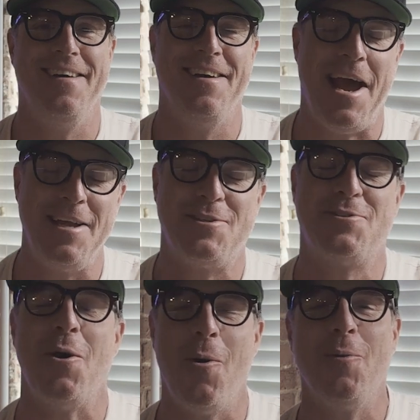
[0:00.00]
I
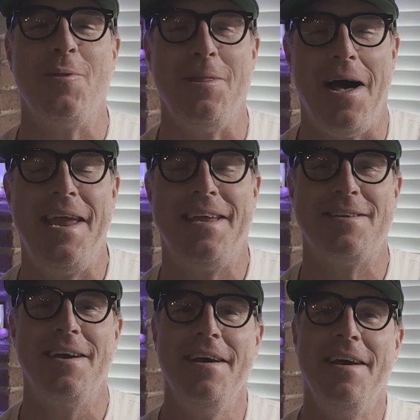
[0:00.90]
don't
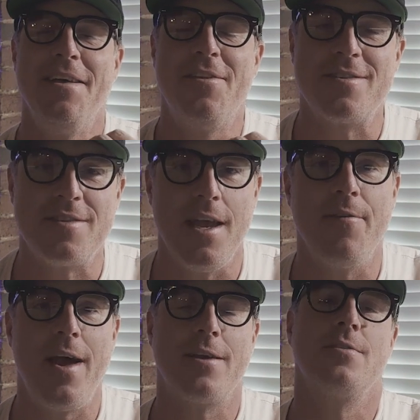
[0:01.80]
like the
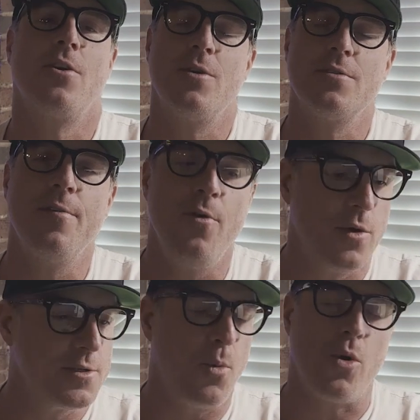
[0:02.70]
CFX, the crystal
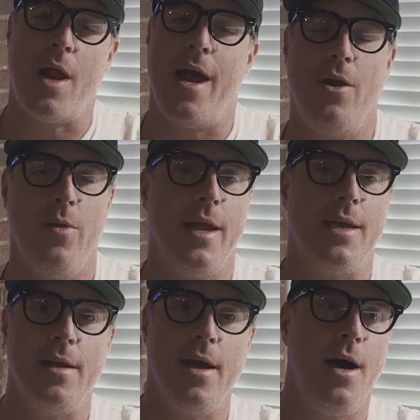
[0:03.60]
focus board. I don't
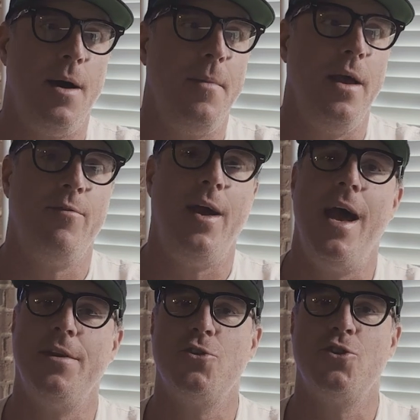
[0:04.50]
like it. Um, if I
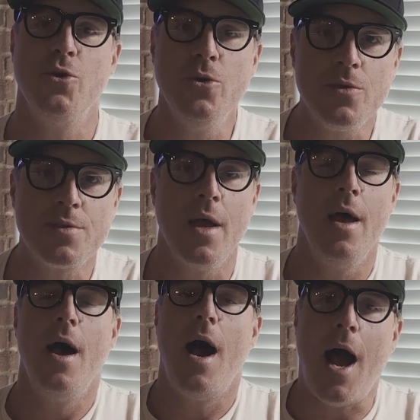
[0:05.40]
had to choose,
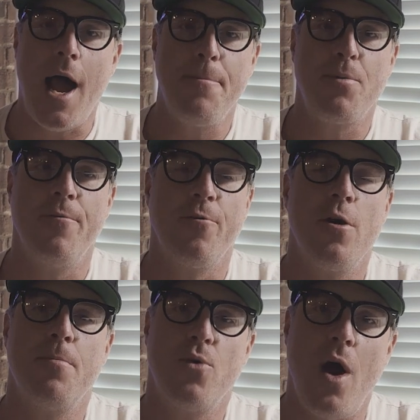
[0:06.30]
I
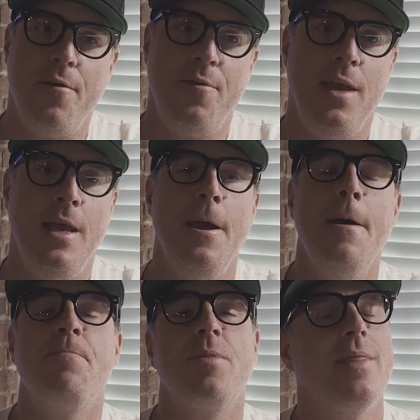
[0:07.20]
prefer Proffie.
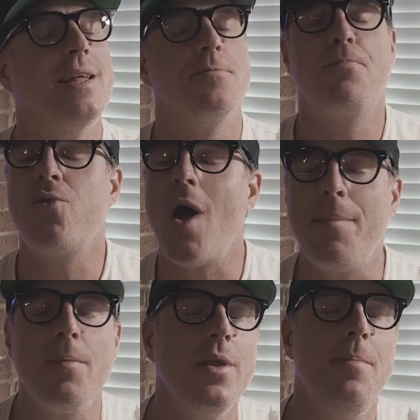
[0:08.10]
That's
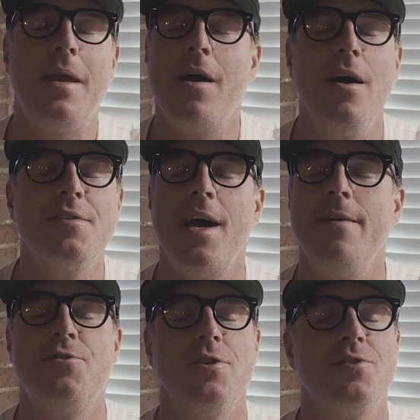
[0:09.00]
probably because
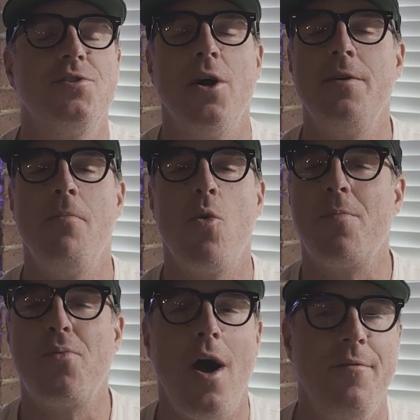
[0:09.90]
I've just done
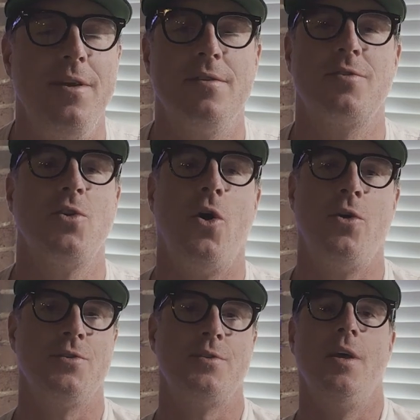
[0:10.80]
more Proffie
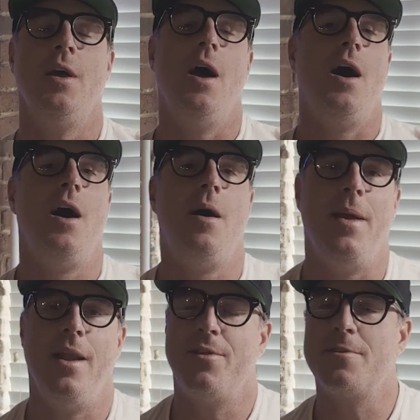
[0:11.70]
installs.
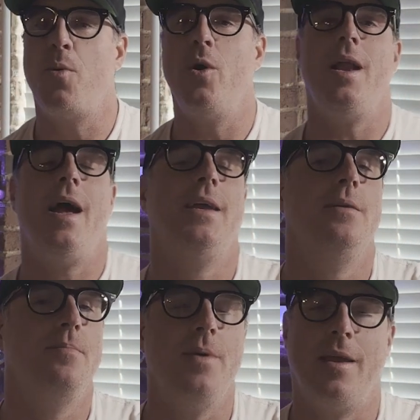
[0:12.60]
Um, and at this point, I
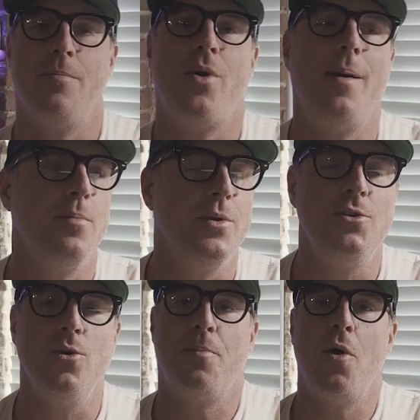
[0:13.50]
can I can probably
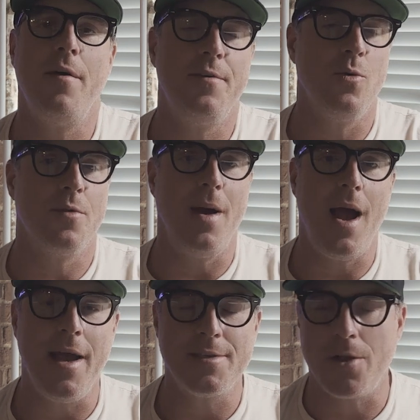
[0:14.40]
do a Proffie with
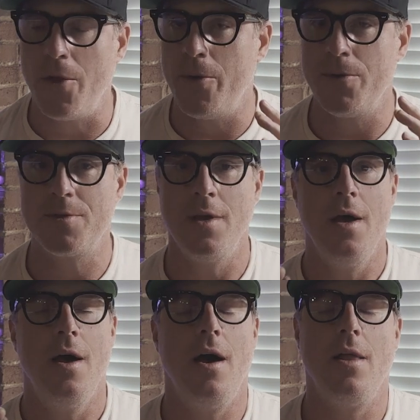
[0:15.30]
my eyes closed.
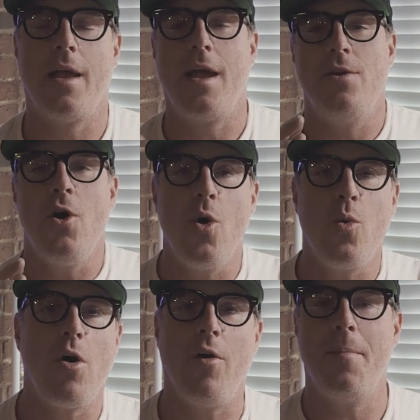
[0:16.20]
Uh, like I know
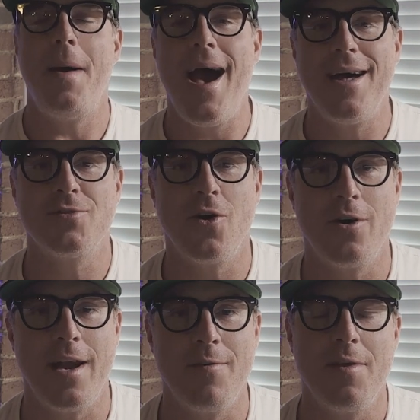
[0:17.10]
where all the pads
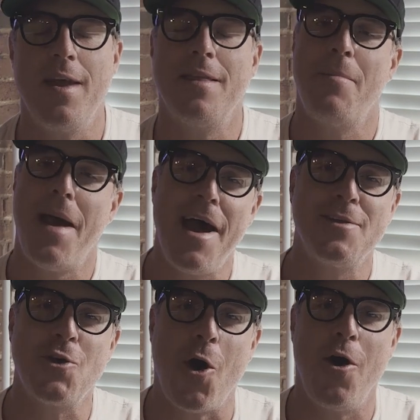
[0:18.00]
are and everything. The
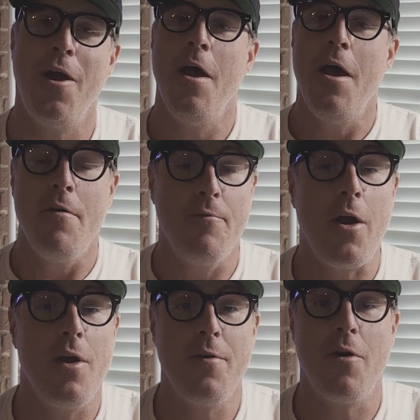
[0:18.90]
pads are
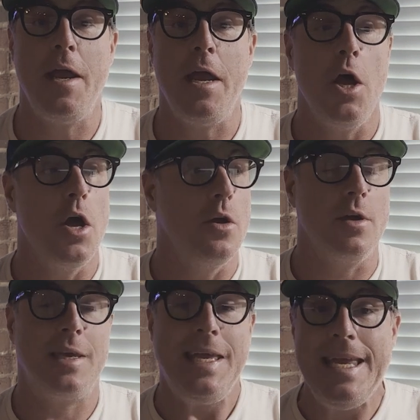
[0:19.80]
very very
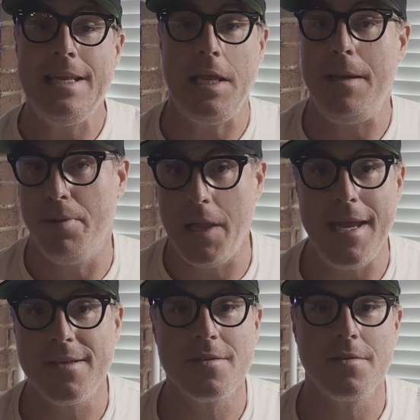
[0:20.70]
keenly
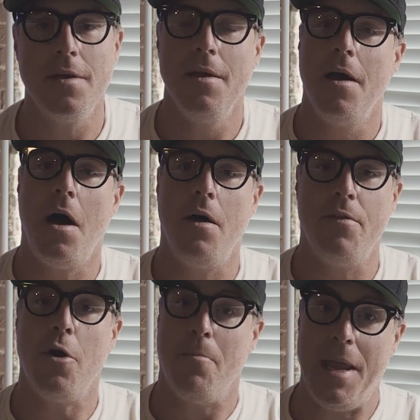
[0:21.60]
placed. Uh,
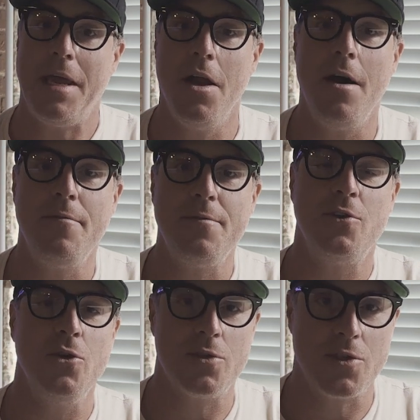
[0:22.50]
they're big enough
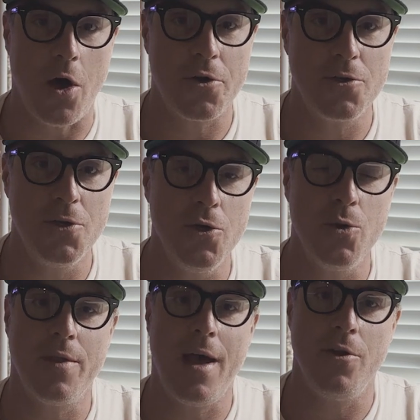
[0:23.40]
to solder
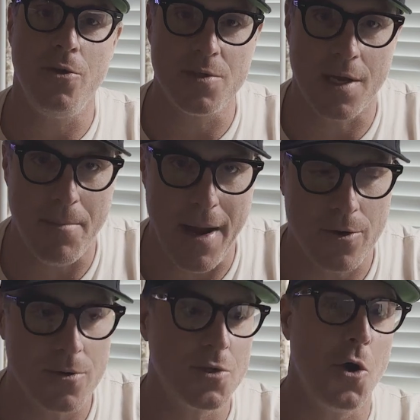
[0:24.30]
to without using a
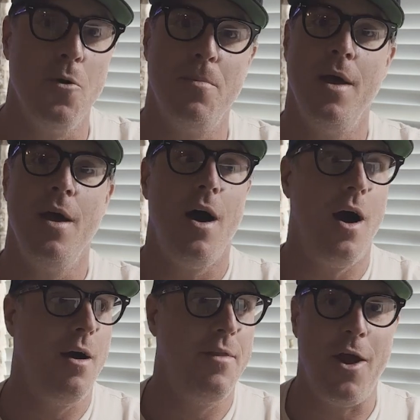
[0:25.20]
microscope.
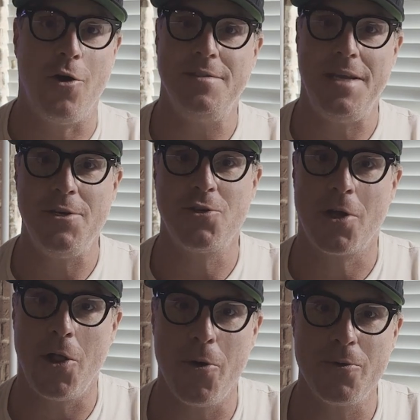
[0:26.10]
Uh, they aren't danger
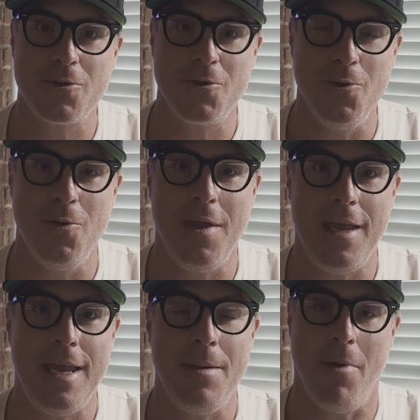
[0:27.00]
close to
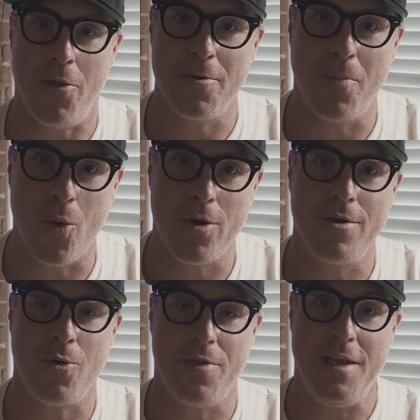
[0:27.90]
the
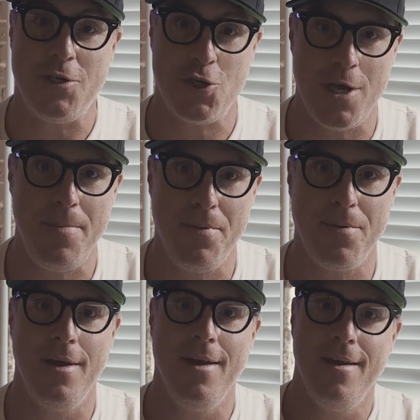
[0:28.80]
motherboard or the chip,
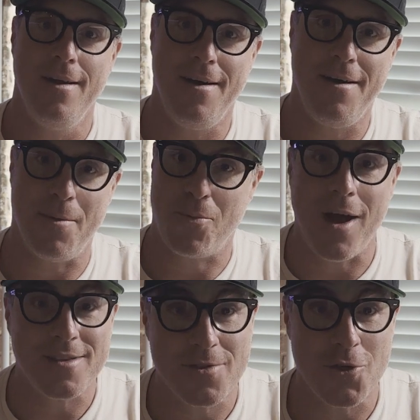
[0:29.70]
uh, the
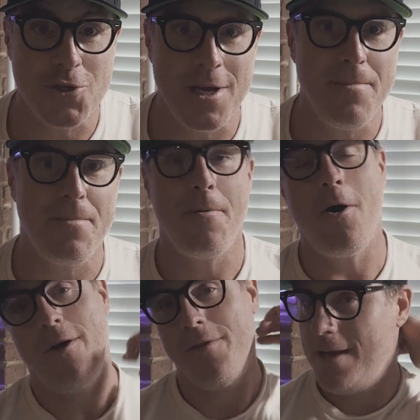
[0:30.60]
processor chip
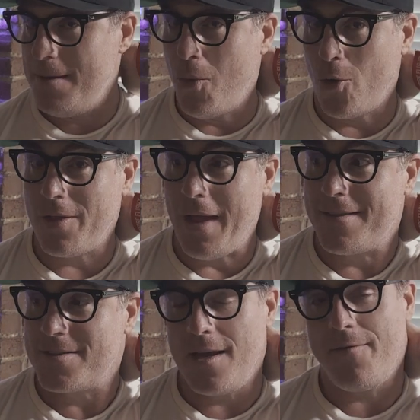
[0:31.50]
on the board
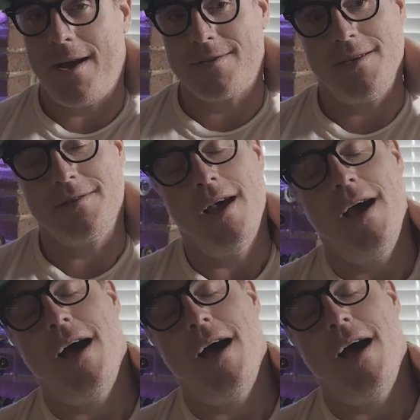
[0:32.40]
like CFX is.